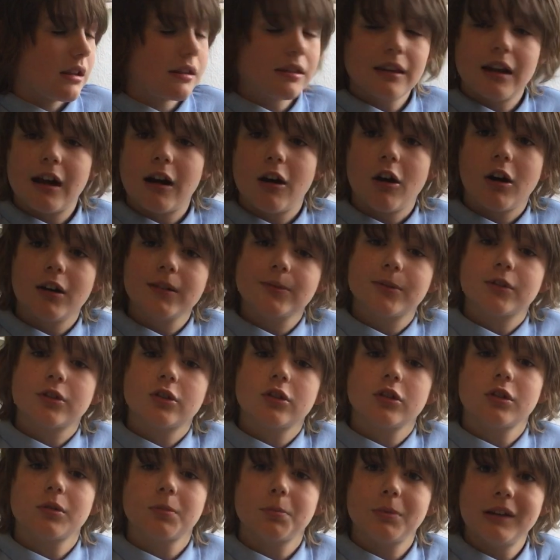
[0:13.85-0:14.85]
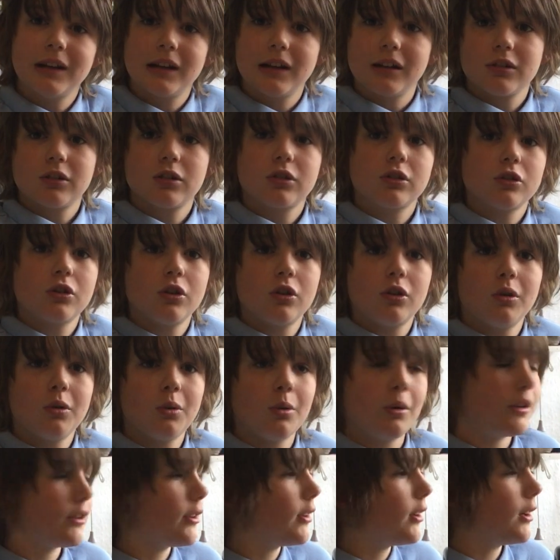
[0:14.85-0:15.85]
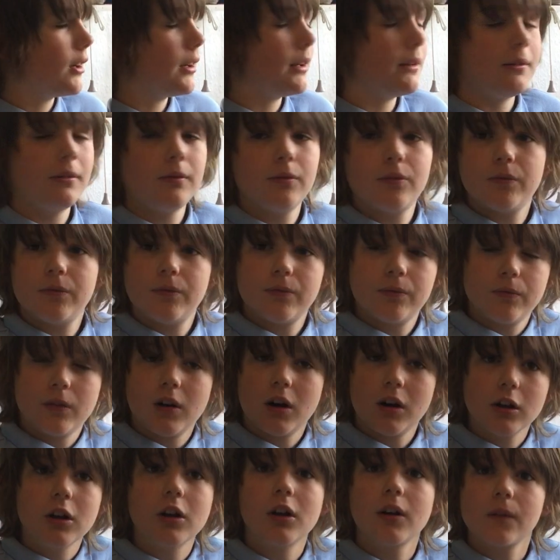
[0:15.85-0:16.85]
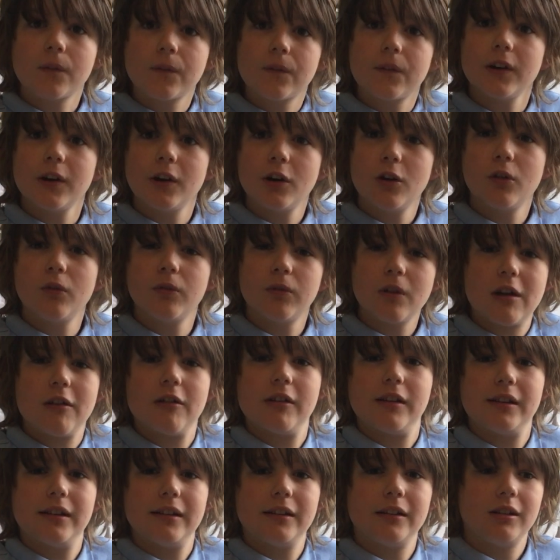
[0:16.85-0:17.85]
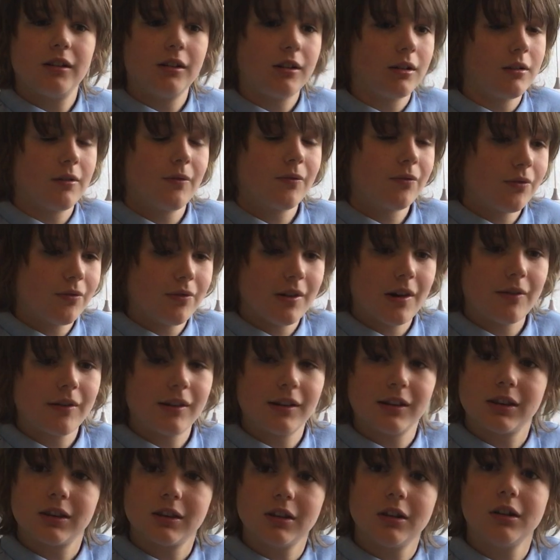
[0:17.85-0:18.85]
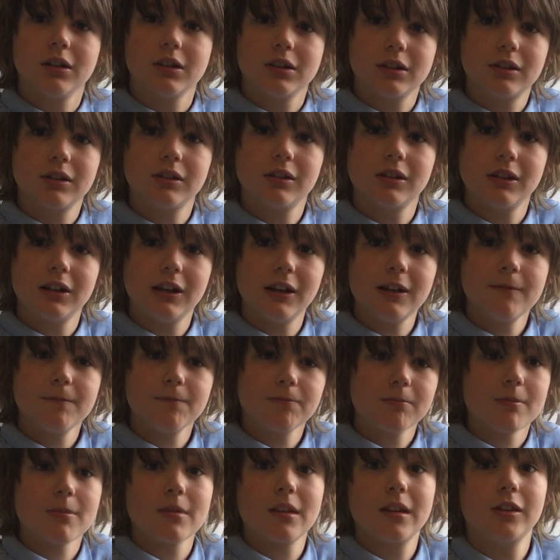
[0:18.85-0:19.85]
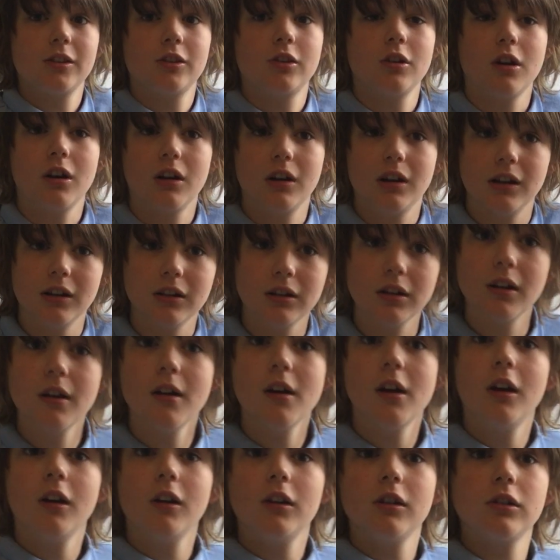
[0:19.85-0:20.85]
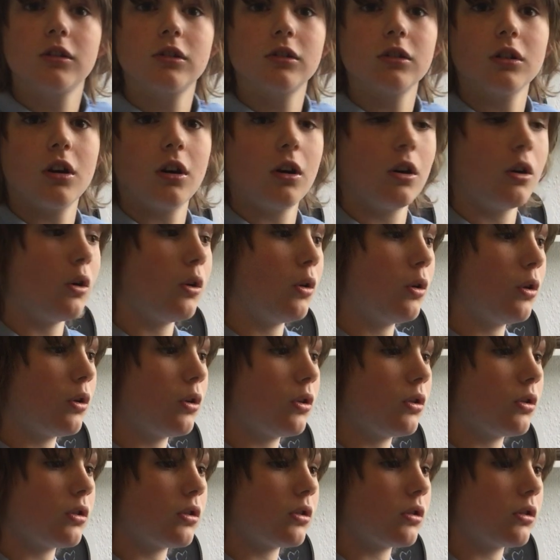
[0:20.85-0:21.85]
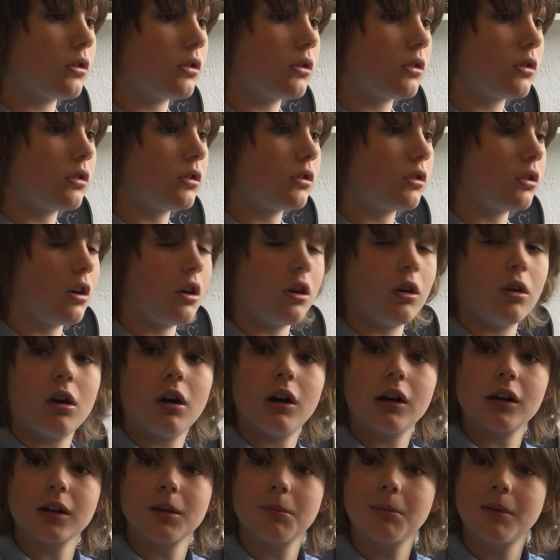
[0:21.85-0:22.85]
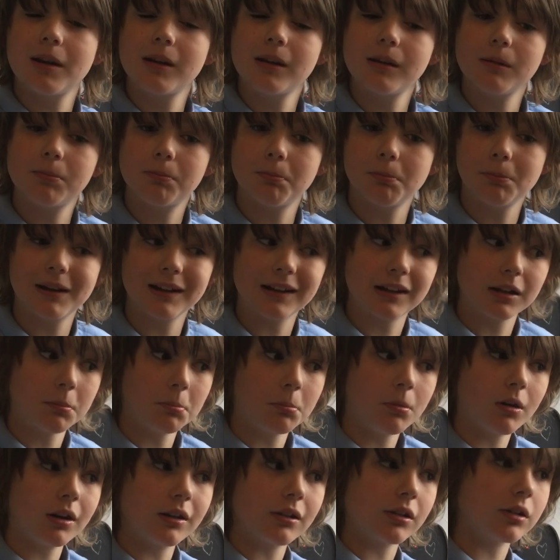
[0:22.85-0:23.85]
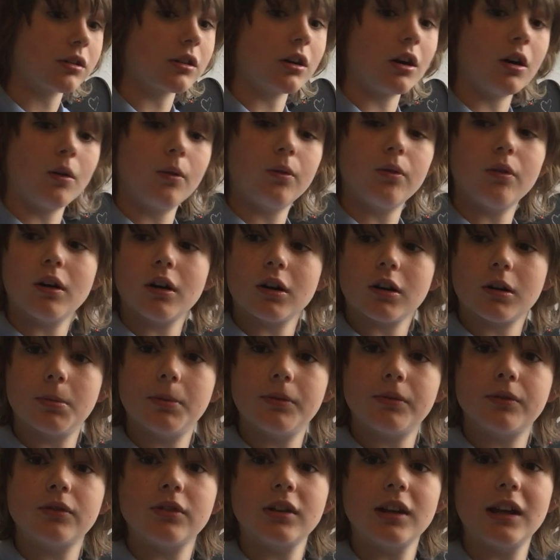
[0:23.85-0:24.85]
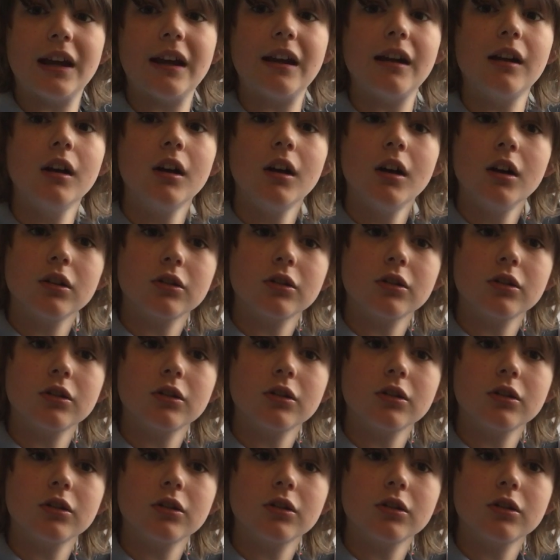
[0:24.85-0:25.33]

I've just been at school and I feel very, very thirsty and tired, so I'm going to be making myself a cup of tea.